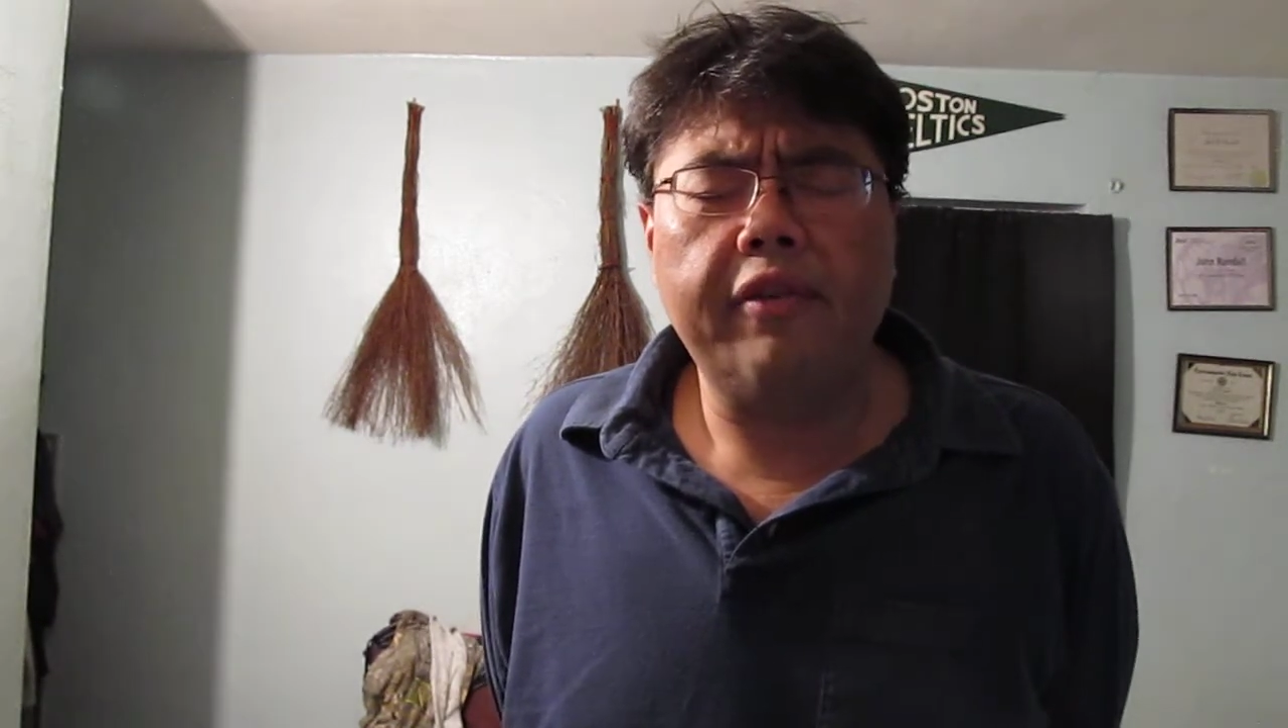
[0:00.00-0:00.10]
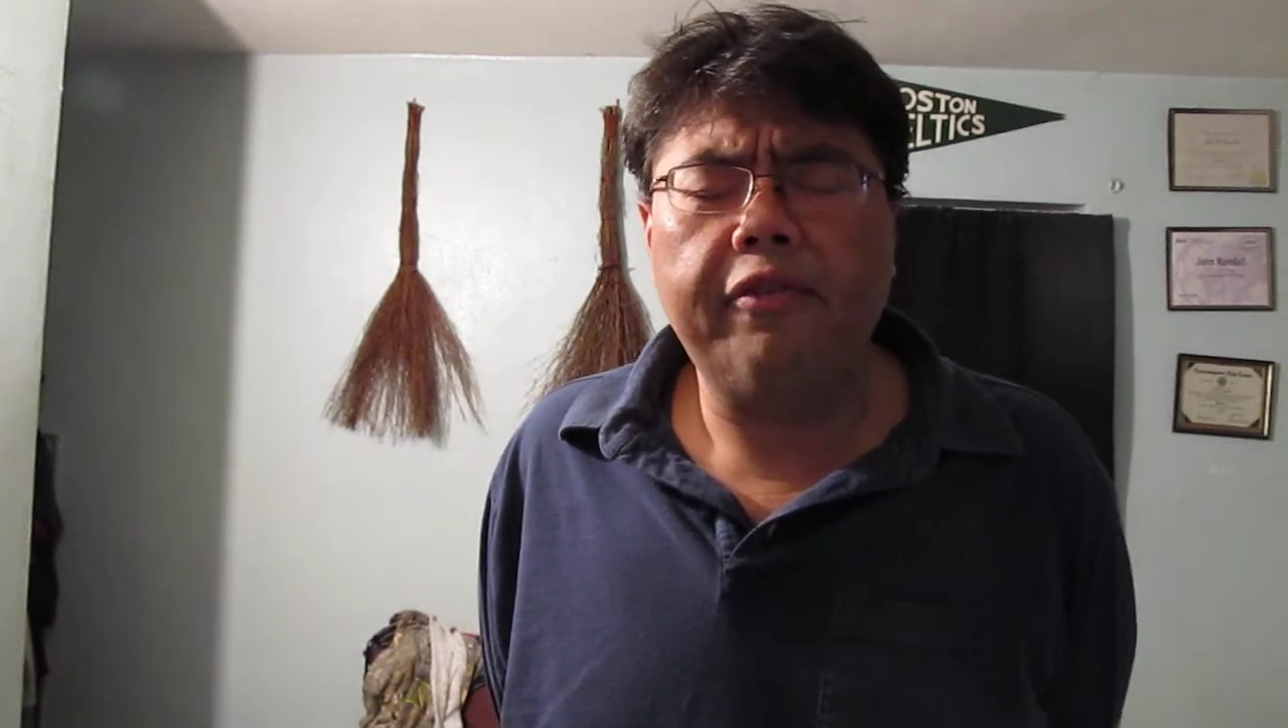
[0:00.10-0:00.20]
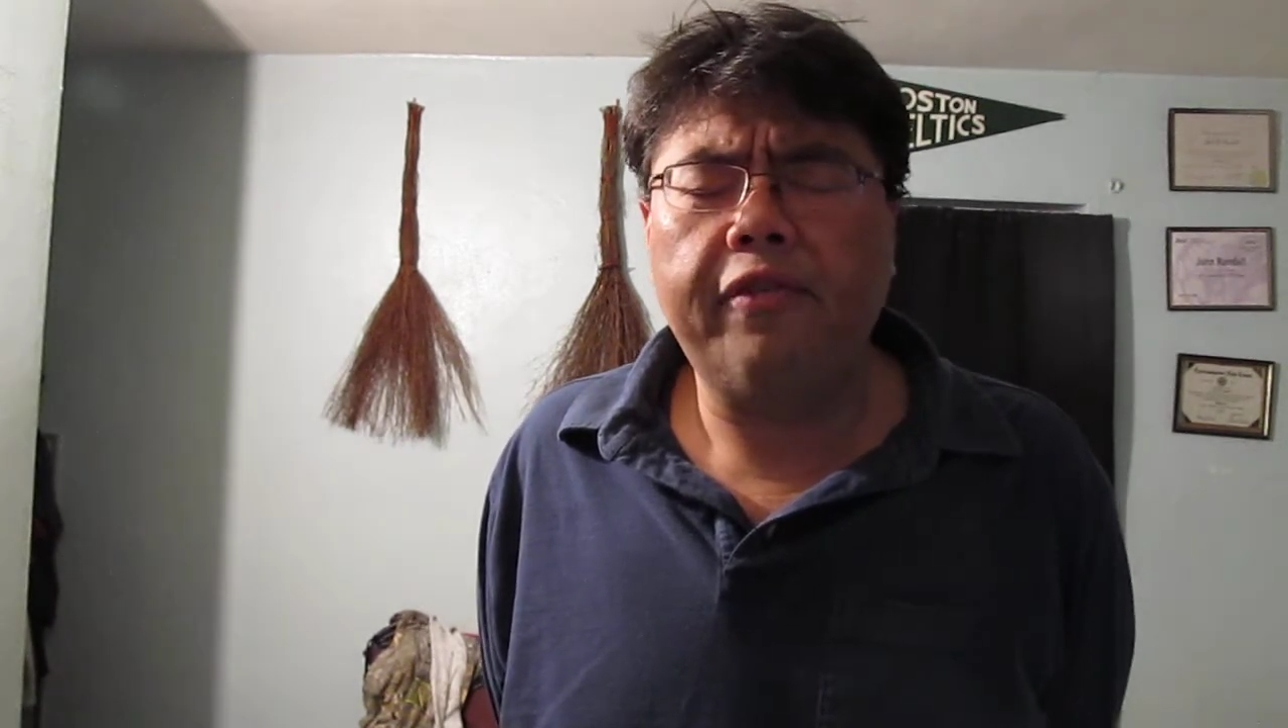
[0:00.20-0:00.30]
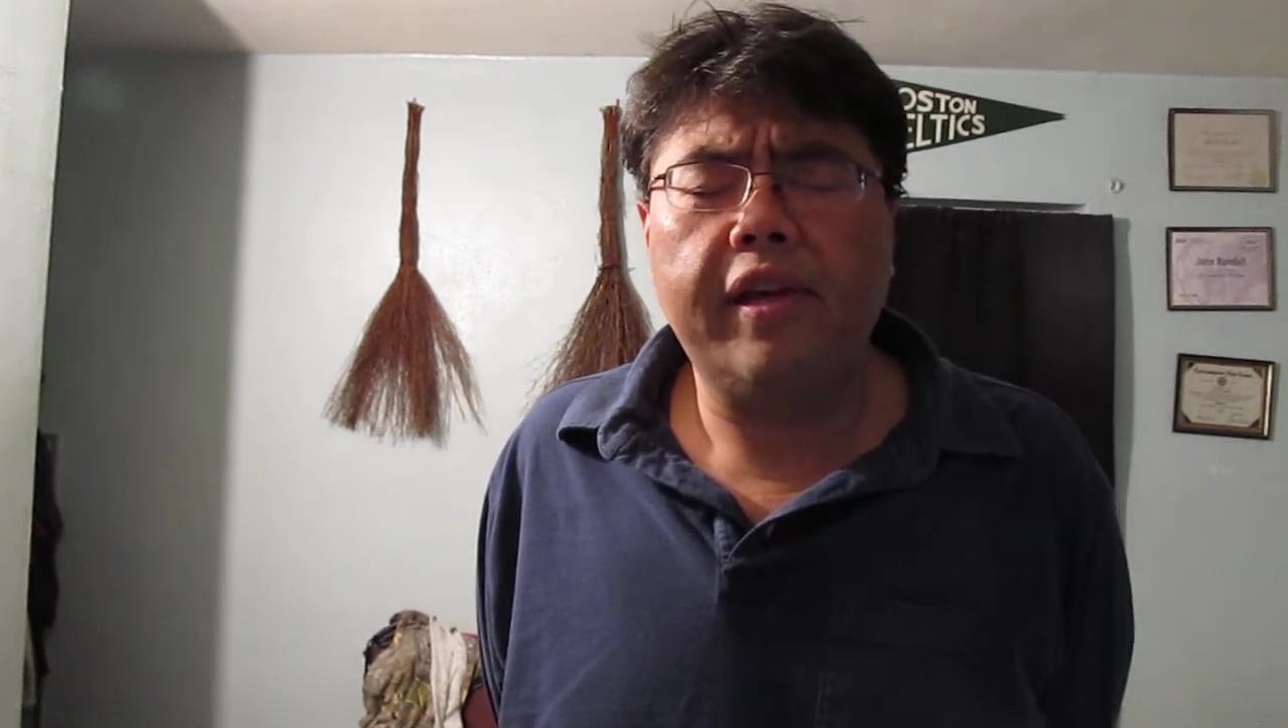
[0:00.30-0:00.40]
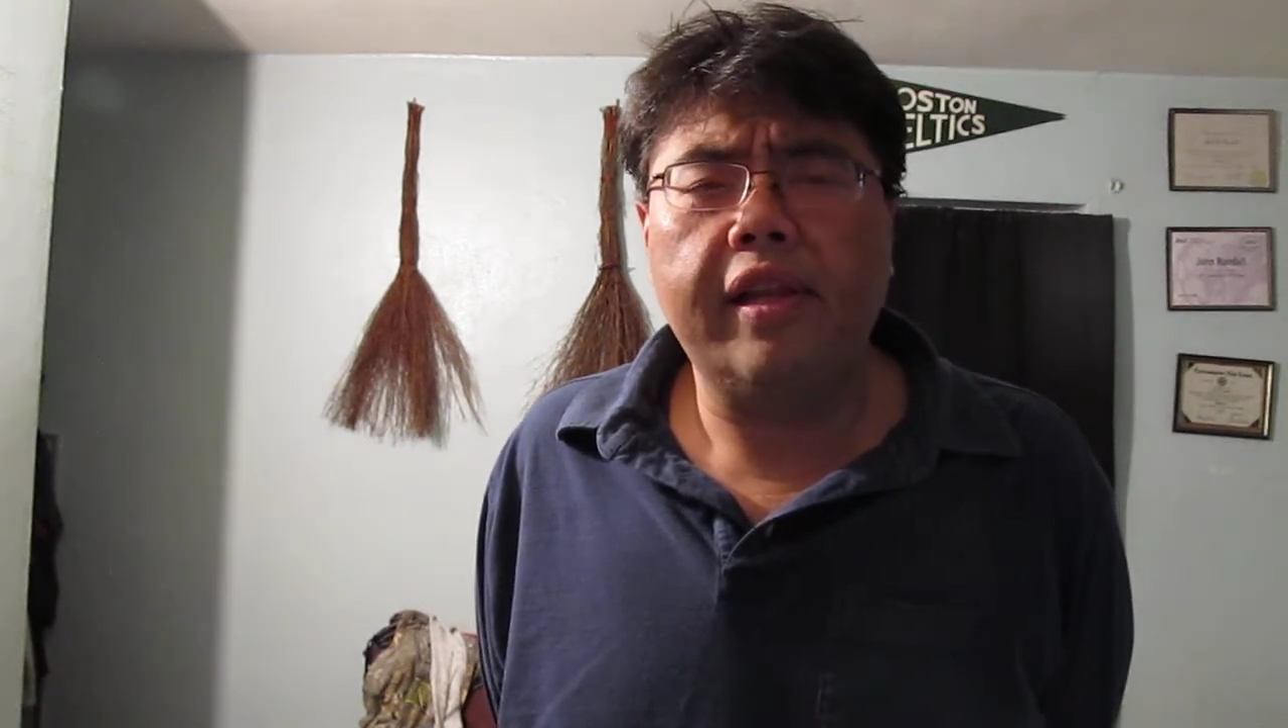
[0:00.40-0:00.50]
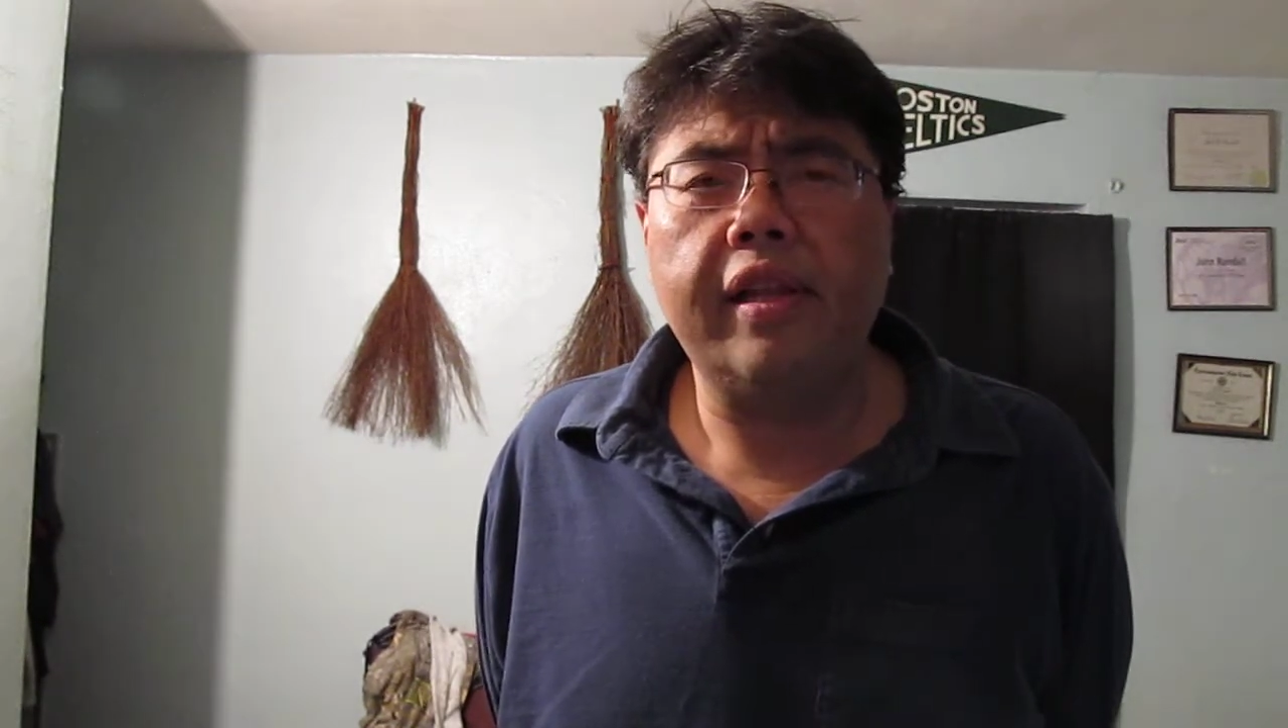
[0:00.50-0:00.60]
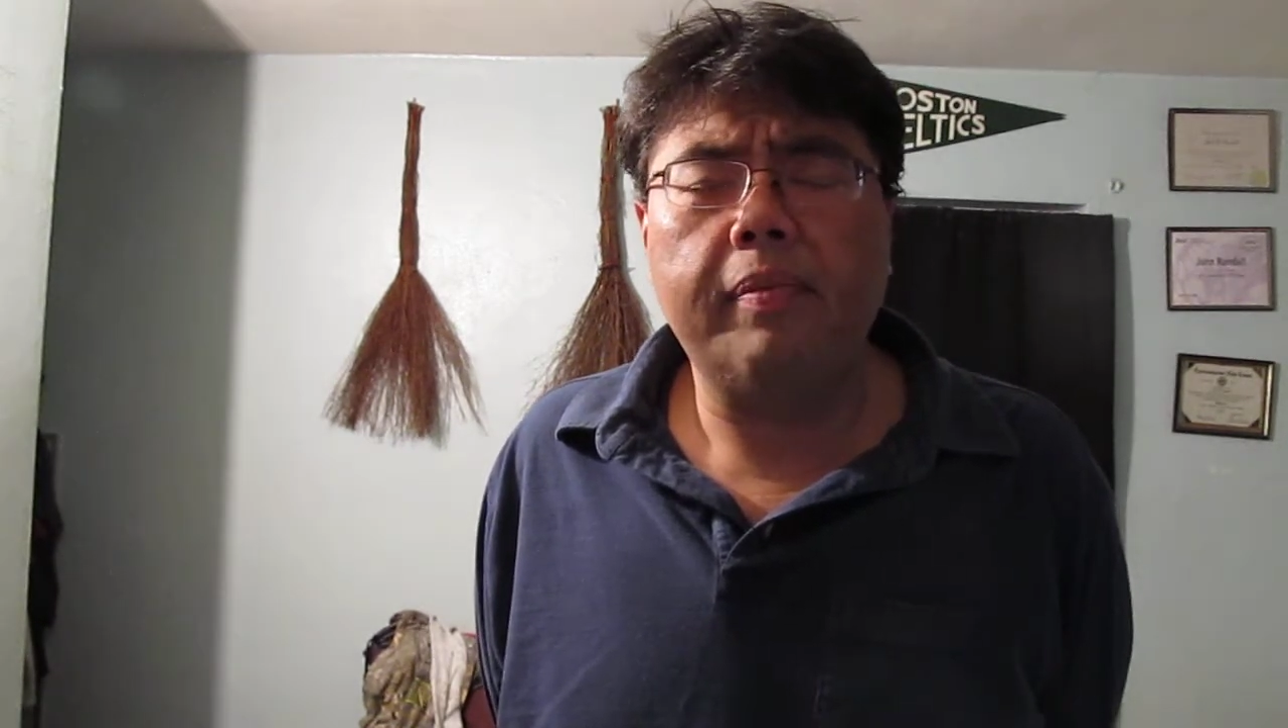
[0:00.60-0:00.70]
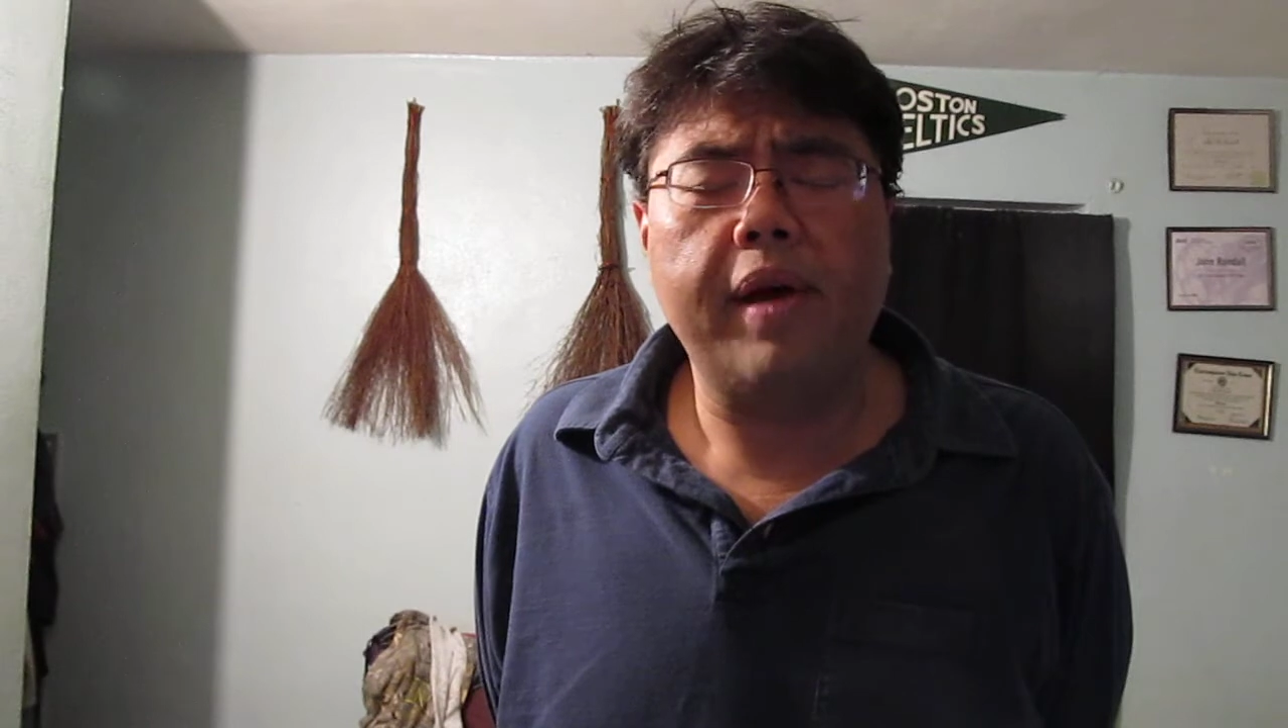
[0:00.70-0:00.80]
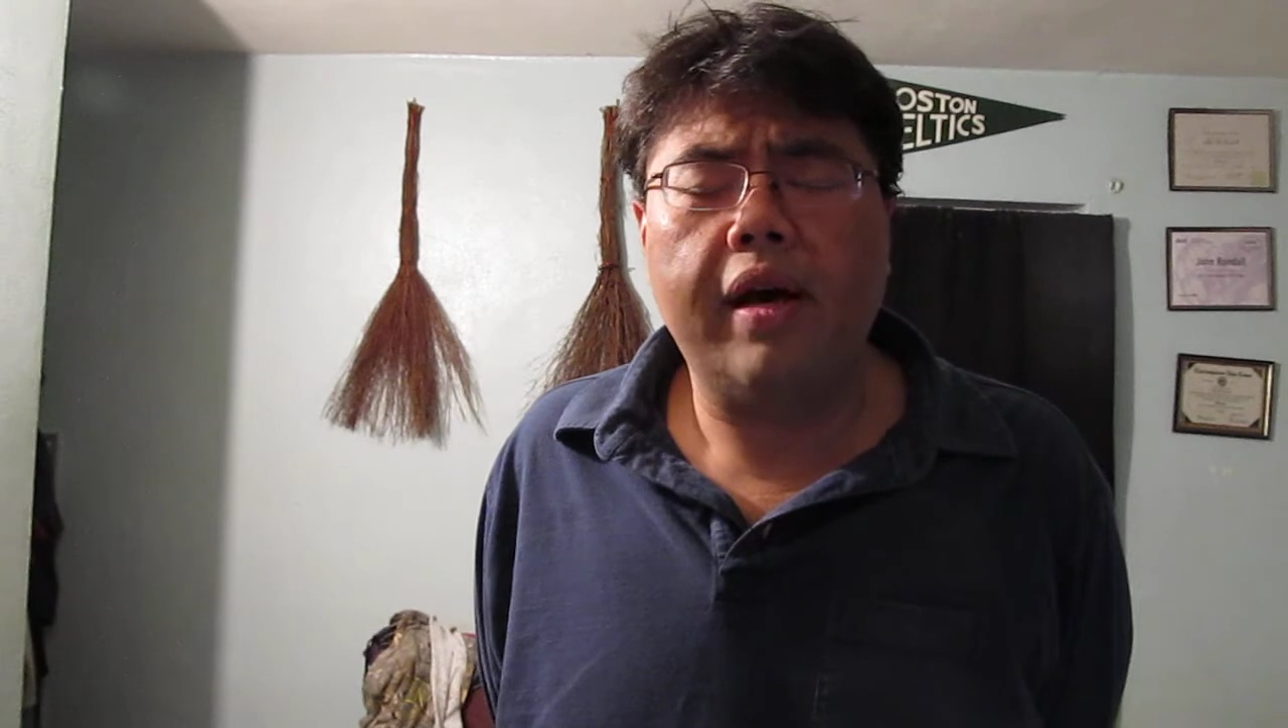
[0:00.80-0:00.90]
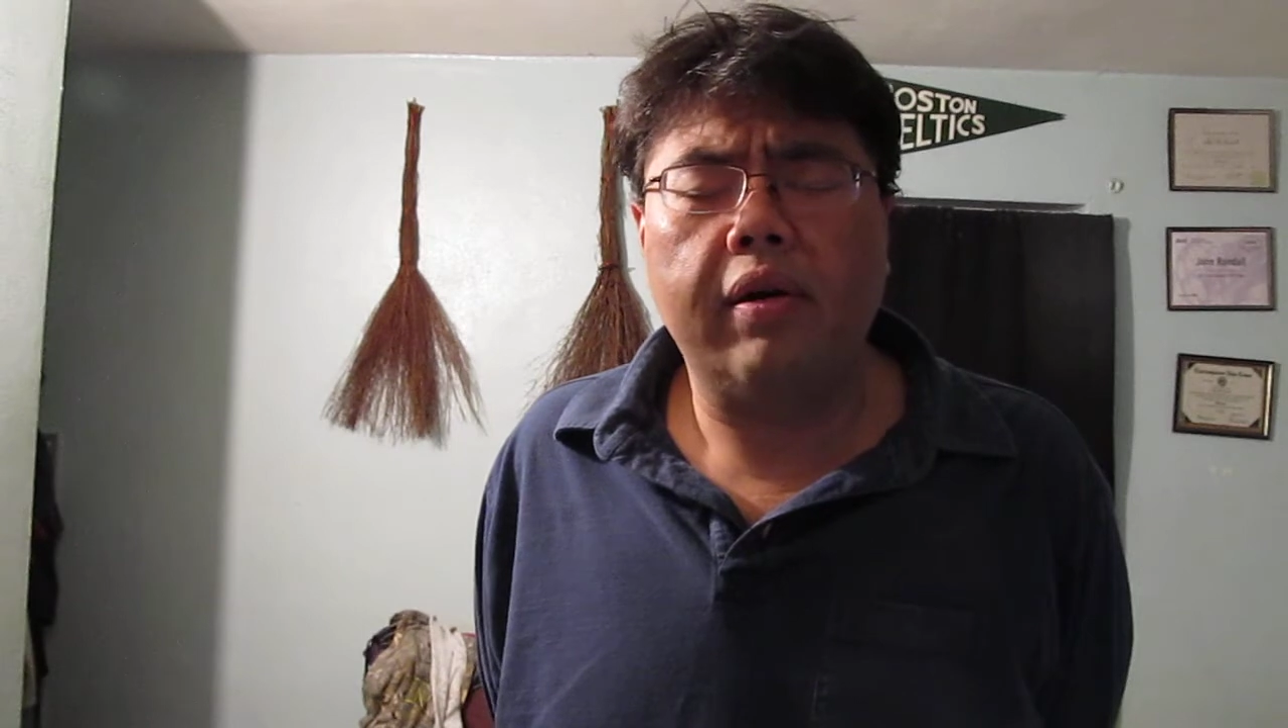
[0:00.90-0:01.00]
feel
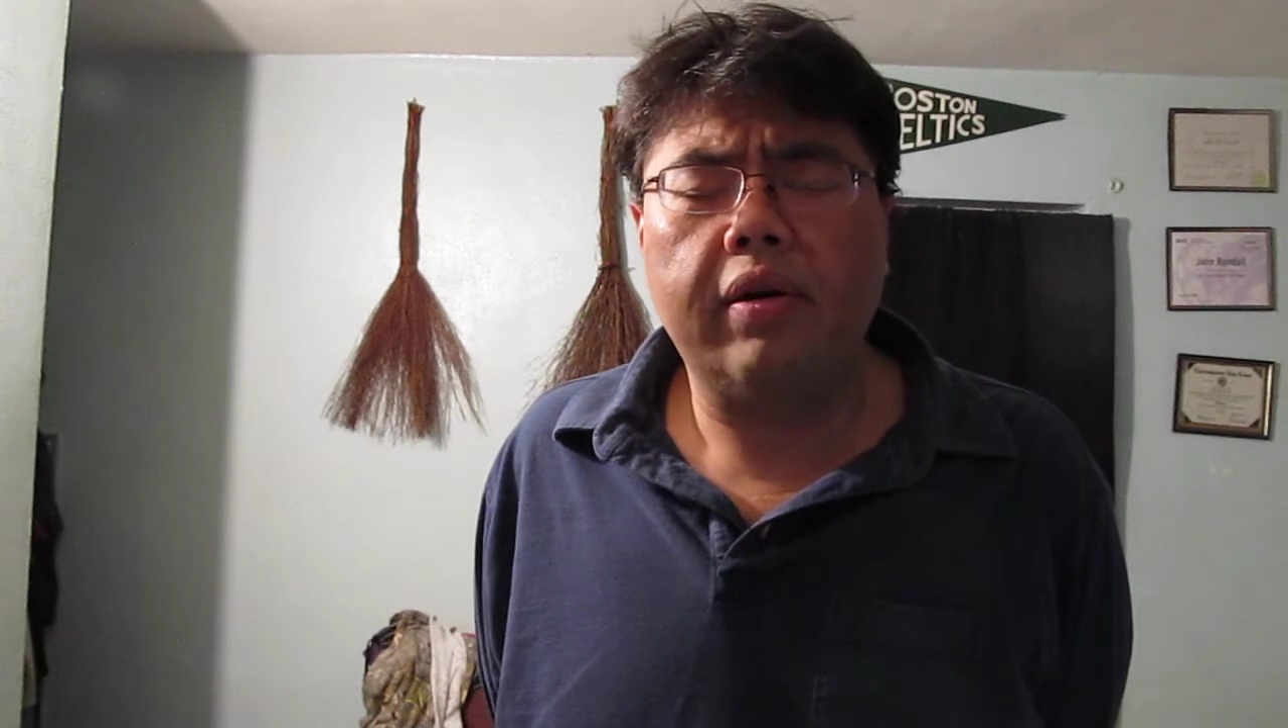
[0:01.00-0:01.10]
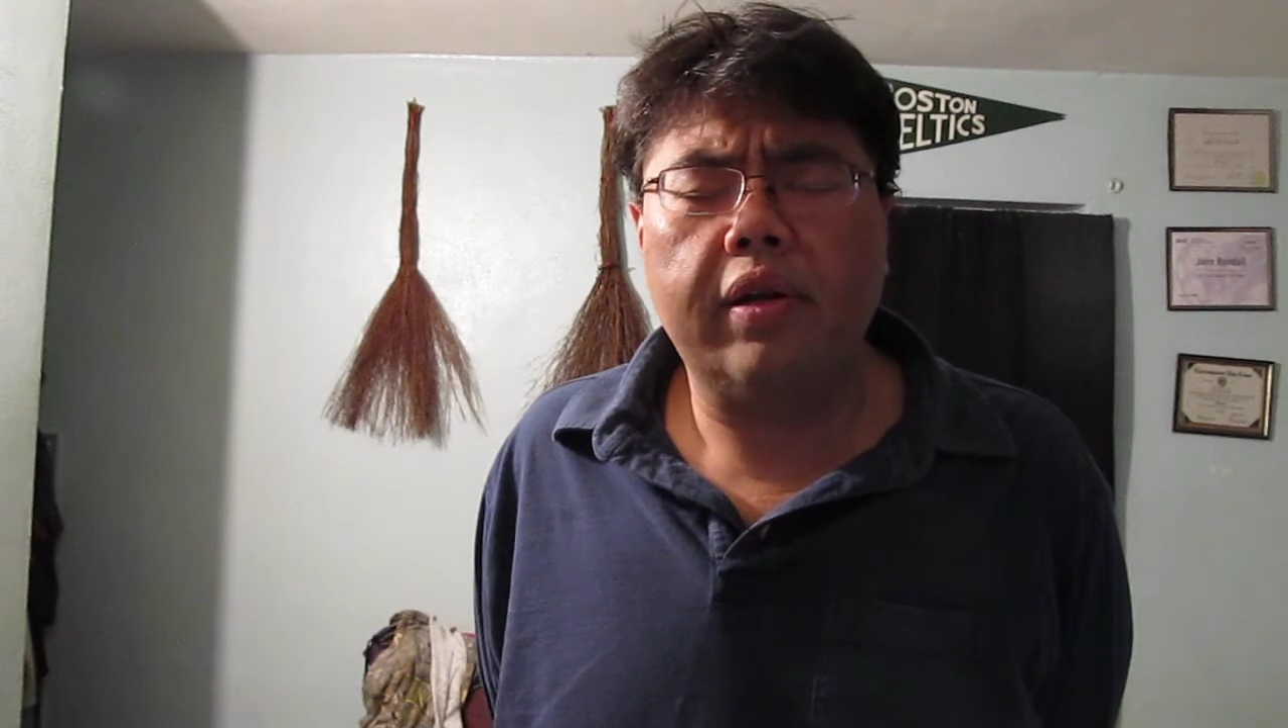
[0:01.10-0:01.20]
about